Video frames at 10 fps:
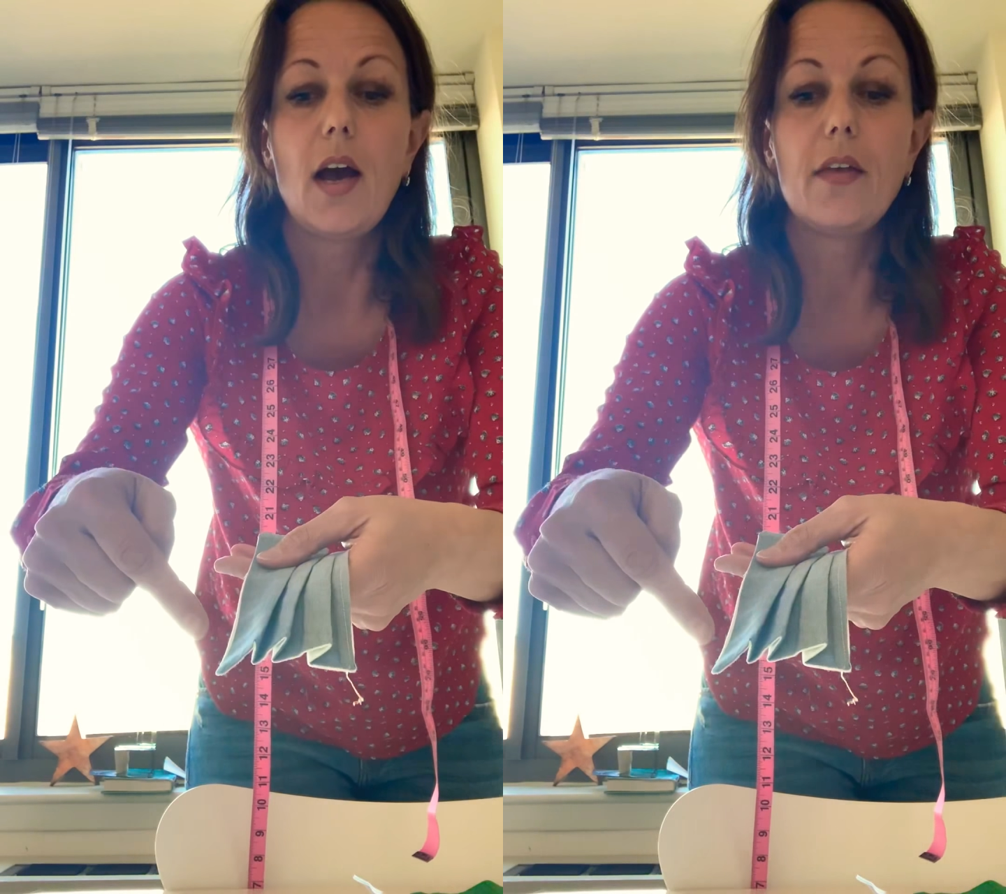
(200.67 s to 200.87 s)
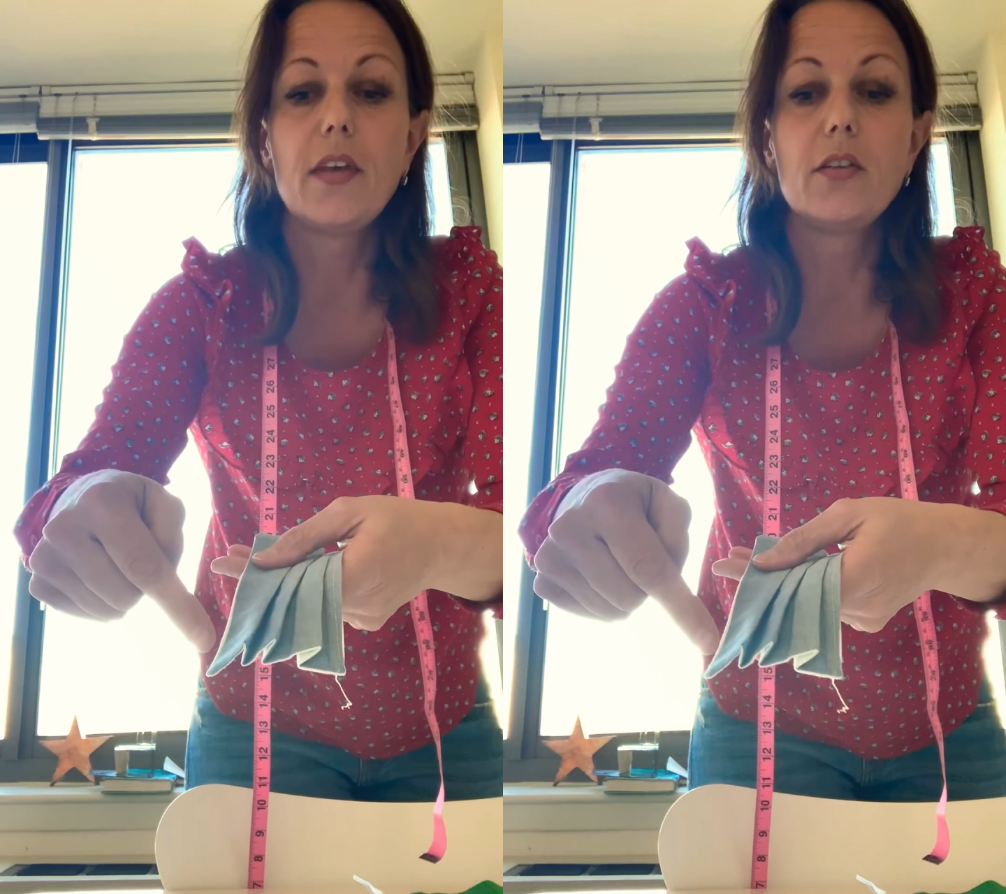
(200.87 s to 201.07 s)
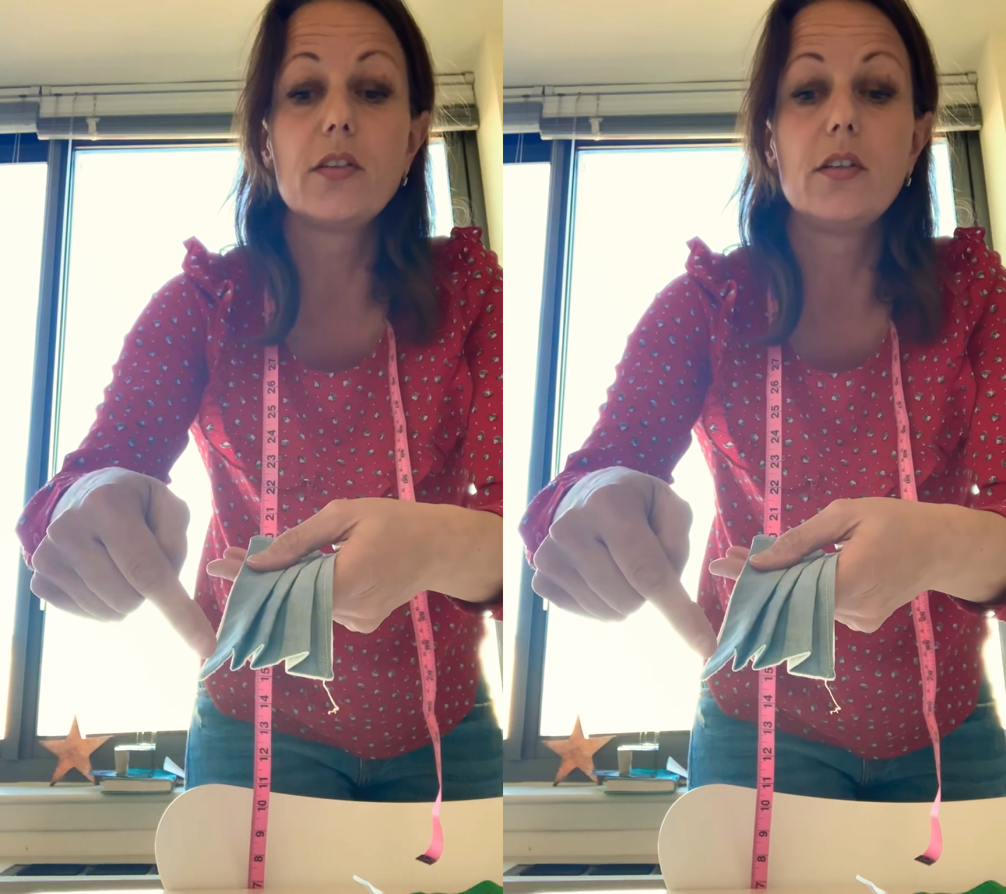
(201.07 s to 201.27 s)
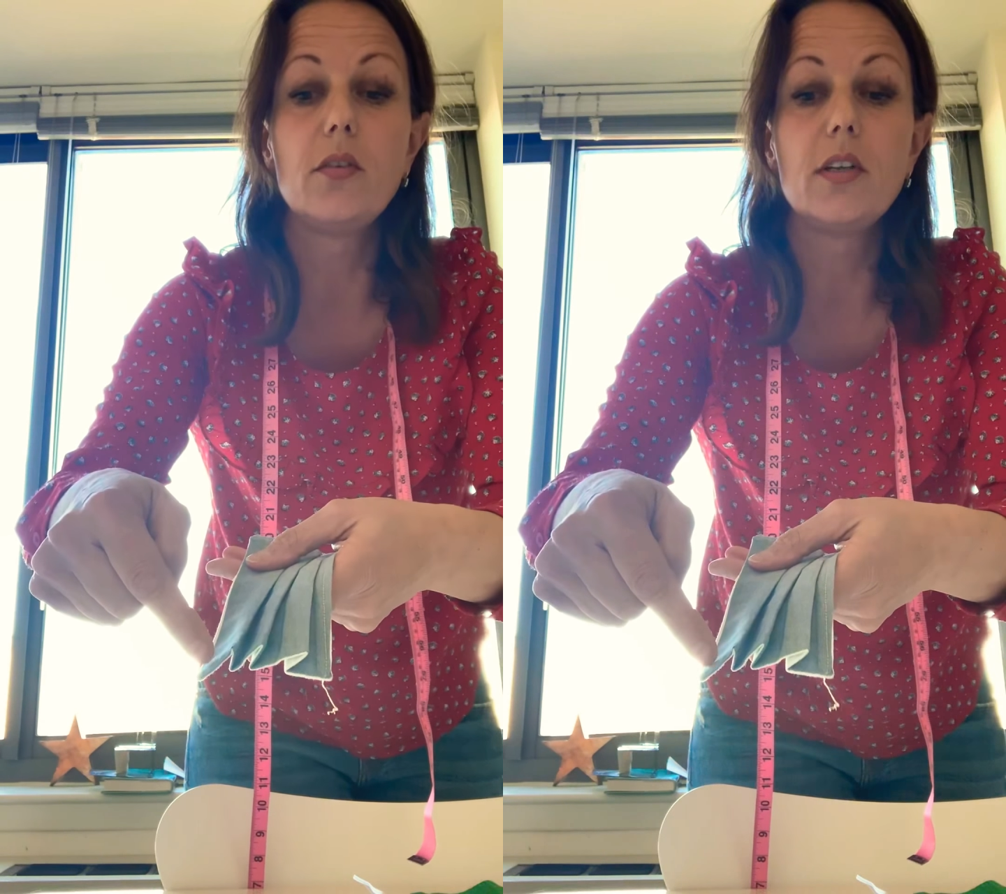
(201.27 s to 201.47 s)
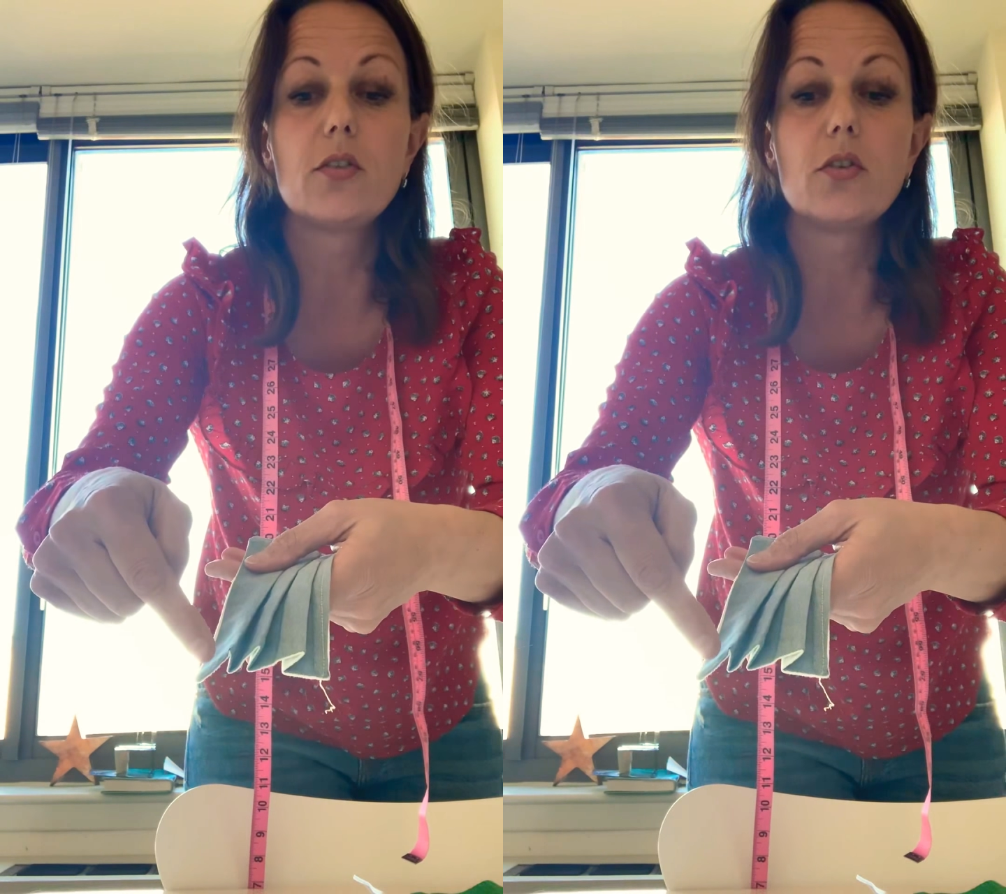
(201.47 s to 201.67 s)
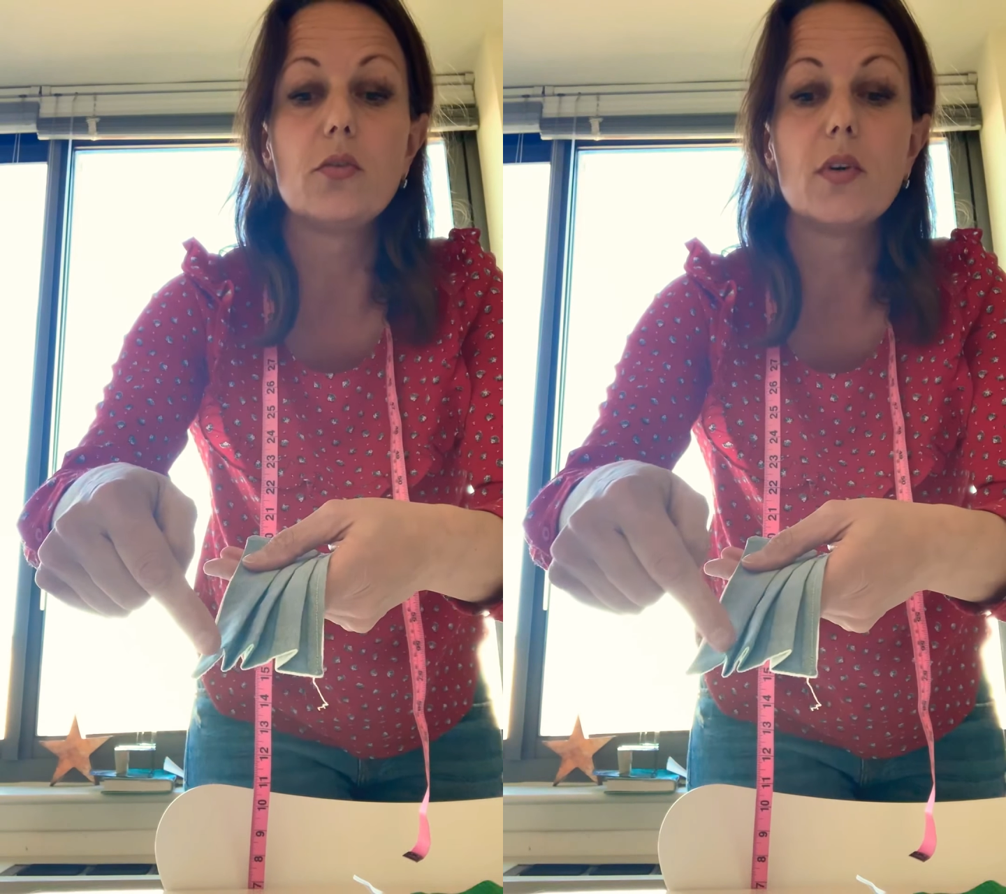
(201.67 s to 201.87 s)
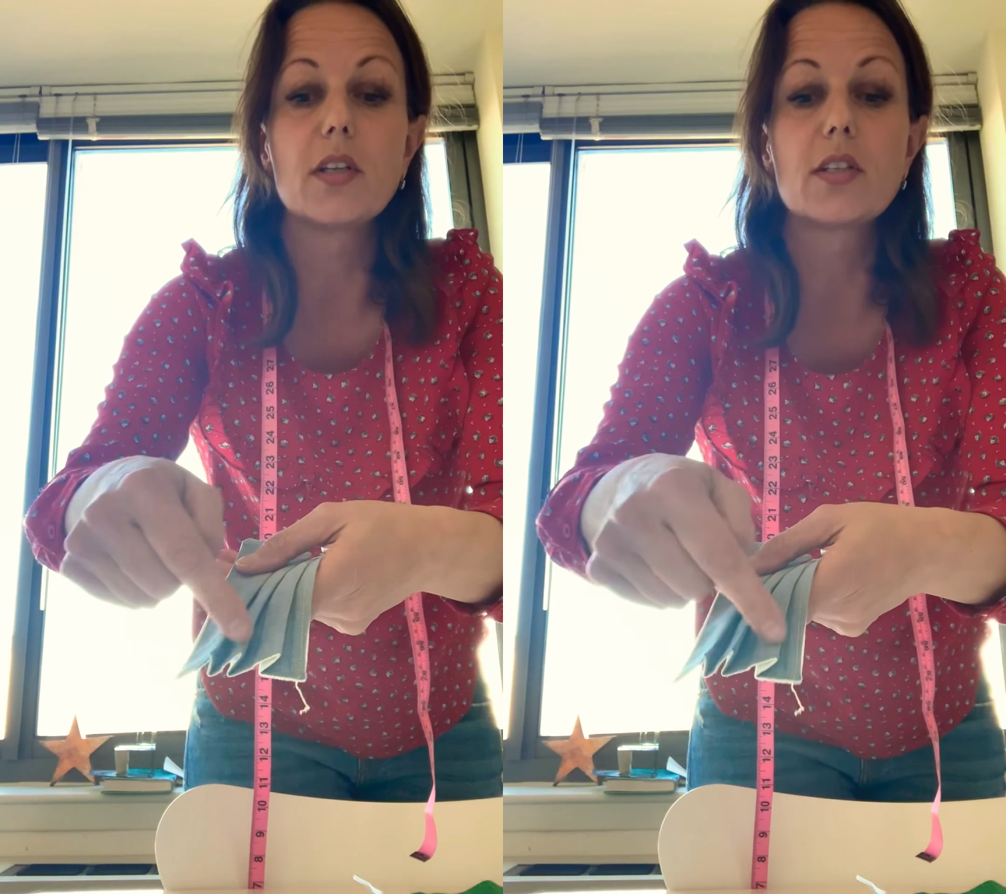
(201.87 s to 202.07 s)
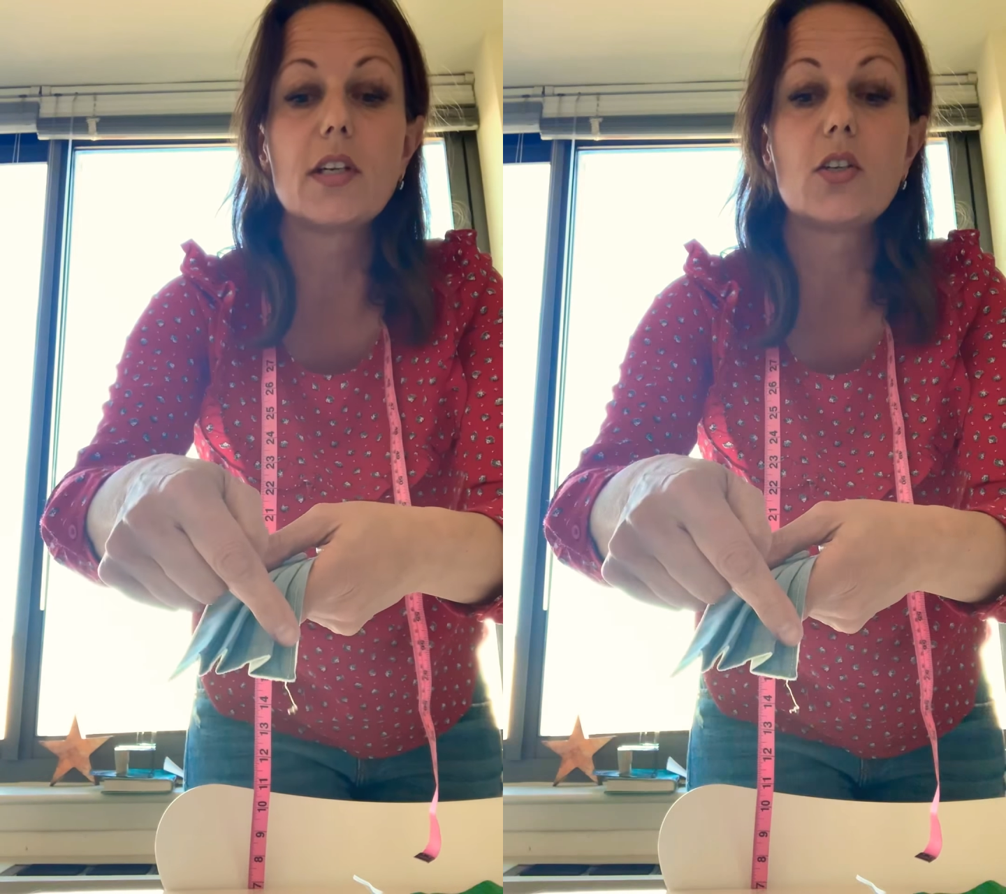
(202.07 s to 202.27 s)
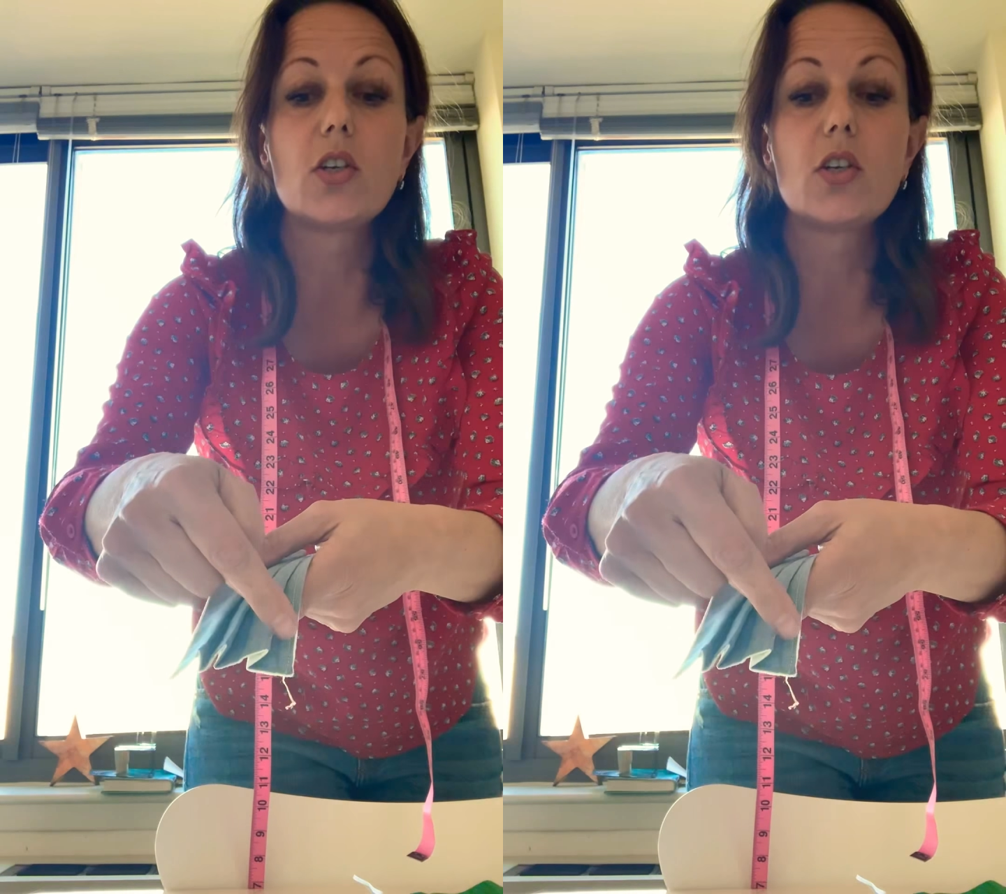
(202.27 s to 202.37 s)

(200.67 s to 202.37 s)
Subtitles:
And then you need to do a stitch